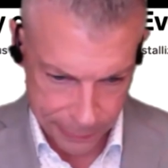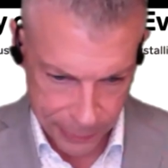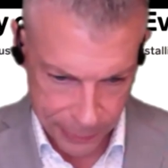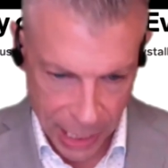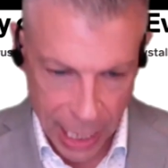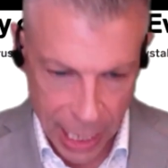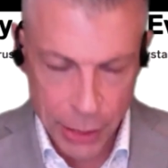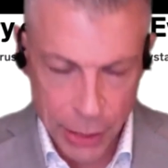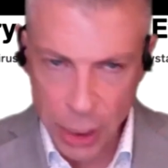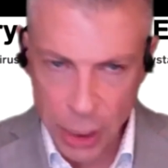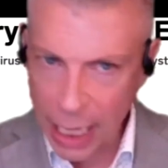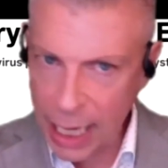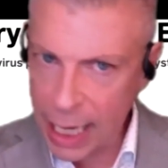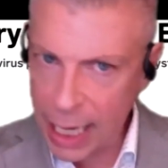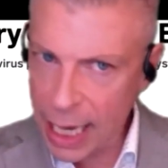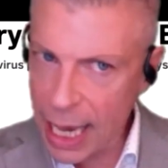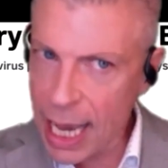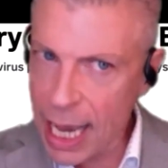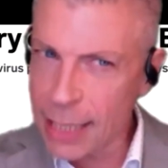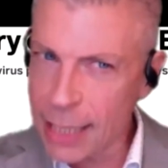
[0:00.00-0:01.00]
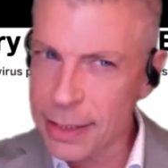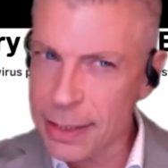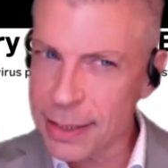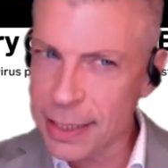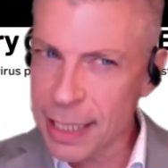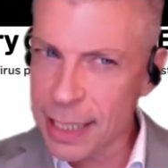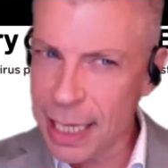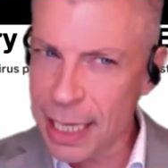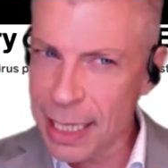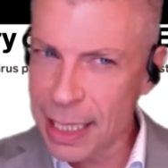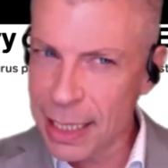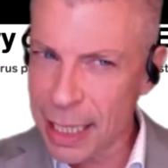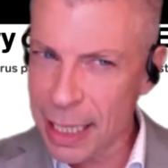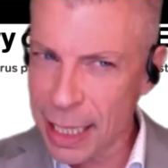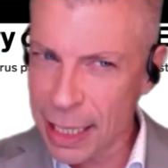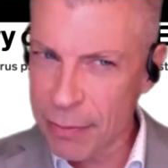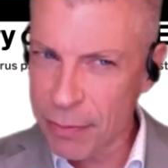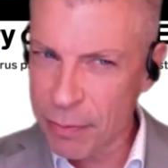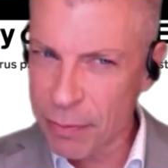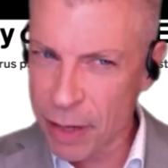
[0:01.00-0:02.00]
And you can't see anything
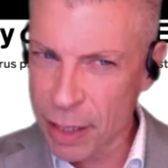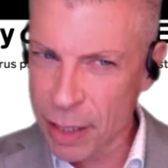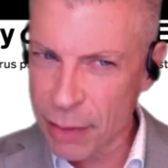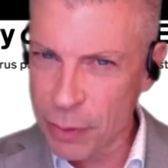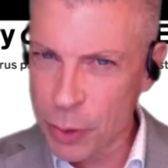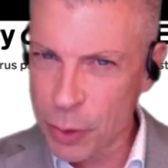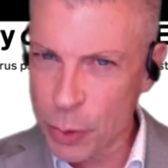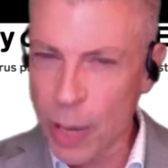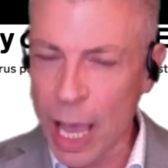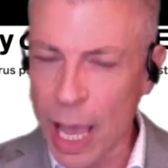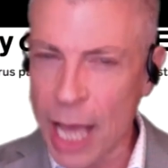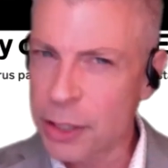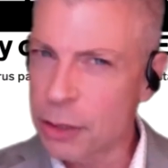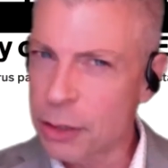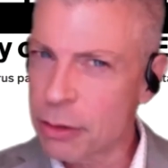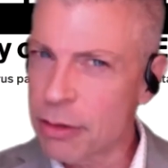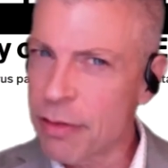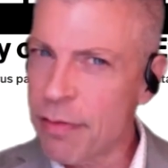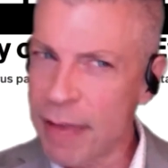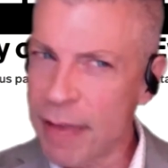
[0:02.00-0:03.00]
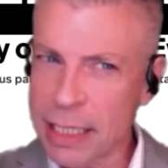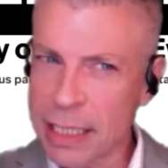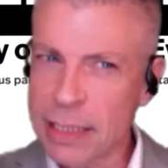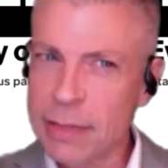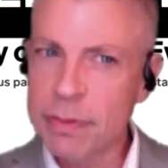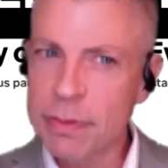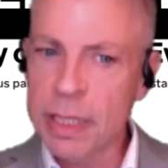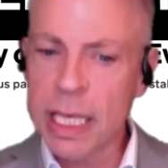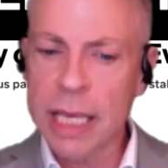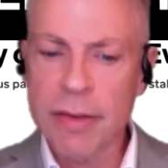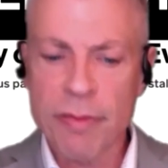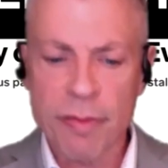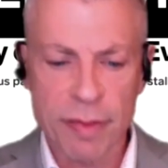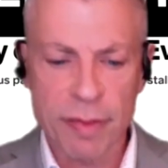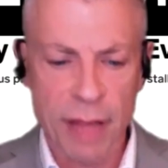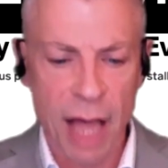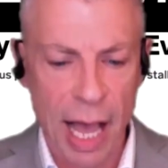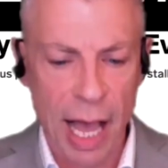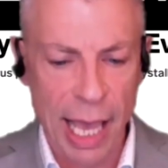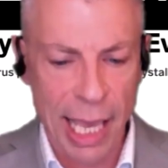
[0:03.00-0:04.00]
in front of you, and you're effectively
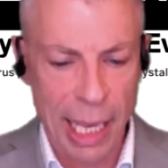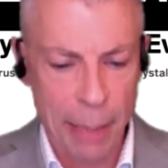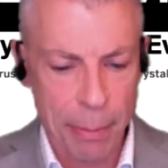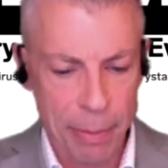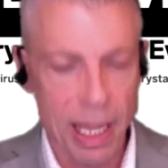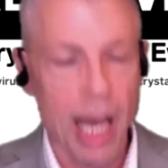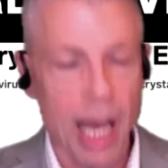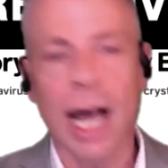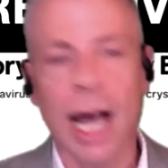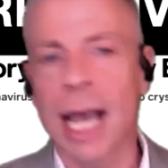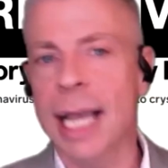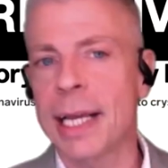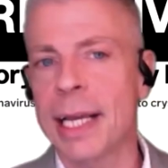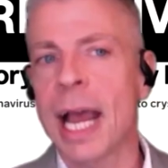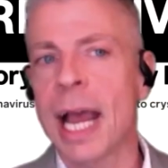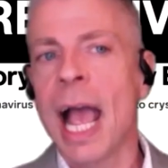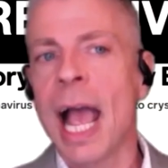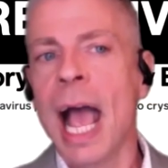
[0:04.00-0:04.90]
flying blind.